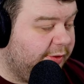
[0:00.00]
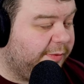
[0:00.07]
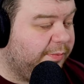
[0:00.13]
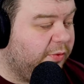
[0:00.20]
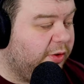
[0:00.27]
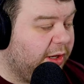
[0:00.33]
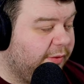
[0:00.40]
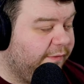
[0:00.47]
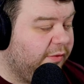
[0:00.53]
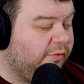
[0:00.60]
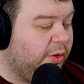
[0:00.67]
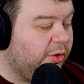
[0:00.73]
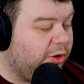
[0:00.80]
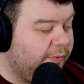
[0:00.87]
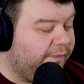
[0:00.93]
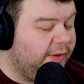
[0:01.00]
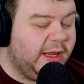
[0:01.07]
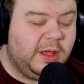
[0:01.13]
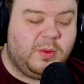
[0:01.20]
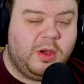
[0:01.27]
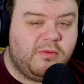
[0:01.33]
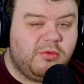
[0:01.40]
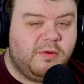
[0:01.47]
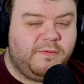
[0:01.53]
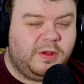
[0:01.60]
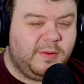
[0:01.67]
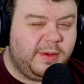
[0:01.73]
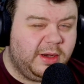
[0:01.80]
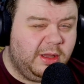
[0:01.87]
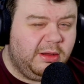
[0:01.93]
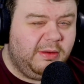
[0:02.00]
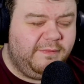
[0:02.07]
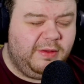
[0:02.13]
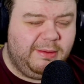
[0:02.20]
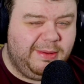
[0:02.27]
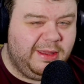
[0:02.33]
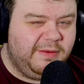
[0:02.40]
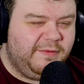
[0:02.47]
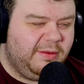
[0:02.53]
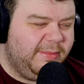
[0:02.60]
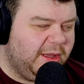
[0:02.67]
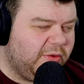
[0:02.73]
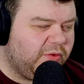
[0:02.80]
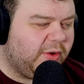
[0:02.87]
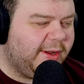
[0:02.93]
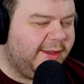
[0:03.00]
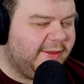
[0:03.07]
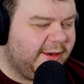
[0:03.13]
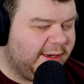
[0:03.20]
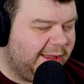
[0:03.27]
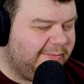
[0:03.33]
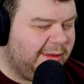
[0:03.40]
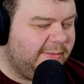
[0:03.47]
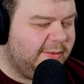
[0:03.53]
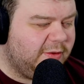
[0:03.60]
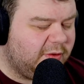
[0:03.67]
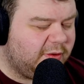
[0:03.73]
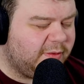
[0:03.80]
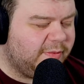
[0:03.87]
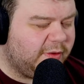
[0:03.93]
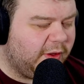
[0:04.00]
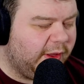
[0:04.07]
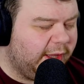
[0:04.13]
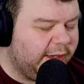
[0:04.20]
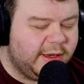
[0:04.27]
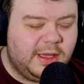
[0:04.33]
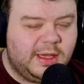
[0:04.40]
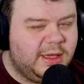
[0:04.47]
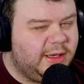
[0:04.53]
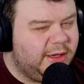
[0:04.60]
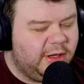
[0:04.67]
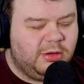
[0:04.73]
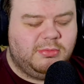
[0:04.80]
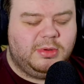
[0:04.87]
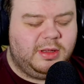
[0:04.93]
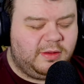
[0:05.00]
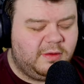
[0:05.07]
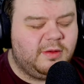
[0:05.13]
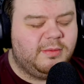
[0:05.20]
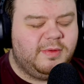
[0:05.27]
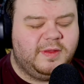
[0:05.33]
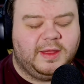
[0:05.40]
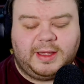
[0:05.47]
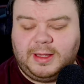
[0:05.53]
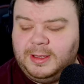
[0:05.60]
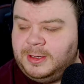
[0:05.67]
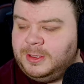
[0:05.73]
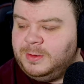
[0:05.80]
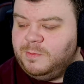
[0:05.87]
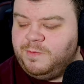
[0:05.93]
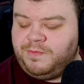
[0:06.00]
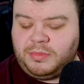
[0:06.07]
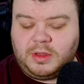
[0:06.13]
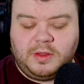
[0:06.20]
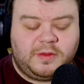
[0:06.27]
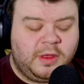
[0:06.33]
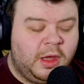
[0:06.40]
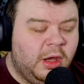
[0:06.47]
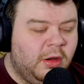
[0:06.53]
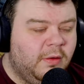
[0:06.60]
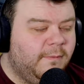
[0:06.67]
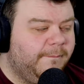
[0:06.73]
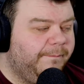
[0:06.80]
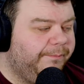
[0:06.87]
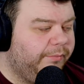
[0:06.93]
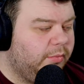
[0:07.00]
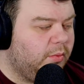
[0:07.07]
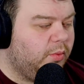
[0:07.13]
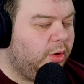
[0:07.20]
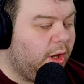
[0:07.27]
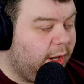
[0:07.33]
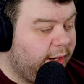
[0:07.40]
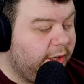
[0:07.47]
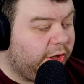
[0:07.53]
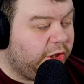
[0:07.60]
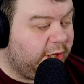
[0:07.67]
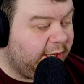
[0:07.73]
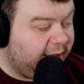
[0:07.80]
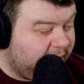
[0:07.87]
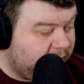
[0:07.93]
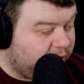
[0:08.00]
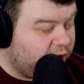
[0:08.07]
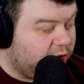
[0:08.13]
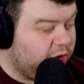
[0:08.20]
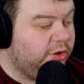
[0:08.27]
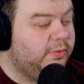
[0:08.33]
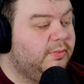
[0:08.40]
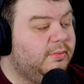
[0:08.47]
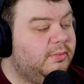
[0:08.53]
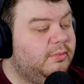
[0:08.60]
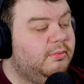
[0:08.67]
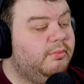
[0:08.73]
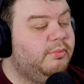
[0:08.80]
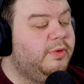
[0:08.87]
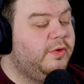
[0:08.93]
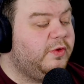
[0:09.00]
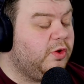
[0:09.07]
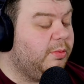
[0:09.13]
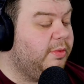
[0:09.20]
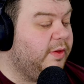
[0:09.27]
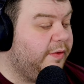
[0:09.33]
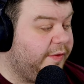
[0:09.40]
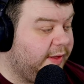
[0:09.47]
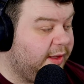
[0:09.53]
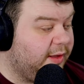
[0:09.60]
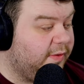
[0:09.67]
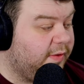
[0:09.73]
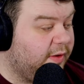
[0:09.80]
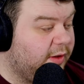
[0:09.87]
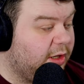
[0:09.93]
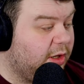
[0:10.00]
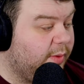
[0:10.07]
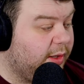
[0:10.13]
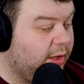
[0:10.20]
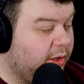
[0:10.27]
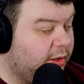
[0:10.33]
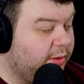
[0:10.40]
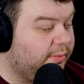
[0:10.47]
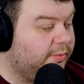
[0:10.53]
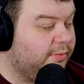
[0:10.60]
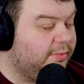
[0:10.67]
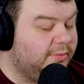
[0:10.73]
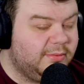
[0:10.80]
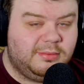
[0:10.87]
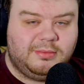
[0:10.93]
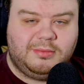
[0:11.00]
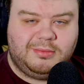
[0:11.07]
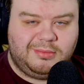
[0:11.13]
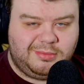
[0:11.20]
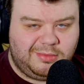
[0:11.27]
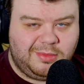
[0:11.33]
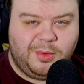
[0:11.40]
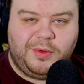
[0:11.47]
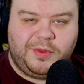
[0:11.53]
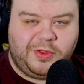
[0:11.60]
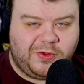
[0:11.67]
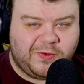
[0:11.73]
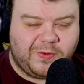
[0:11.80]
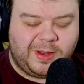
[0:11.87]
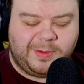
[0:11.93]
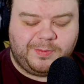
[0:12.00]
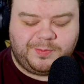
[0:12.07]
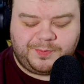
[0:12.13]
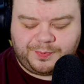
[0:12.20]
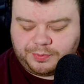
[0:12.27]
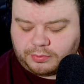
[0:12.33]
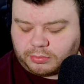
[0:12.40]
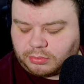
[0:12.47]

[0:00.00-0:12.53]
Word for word: this morning. I felt Roku feeling quite rough, going, oh, I feel a bit, I feel a bit groggy today. Maybe it's because I'm tired. No, it's because I'm sick. So we are going to change some of the things that are going on with the stream.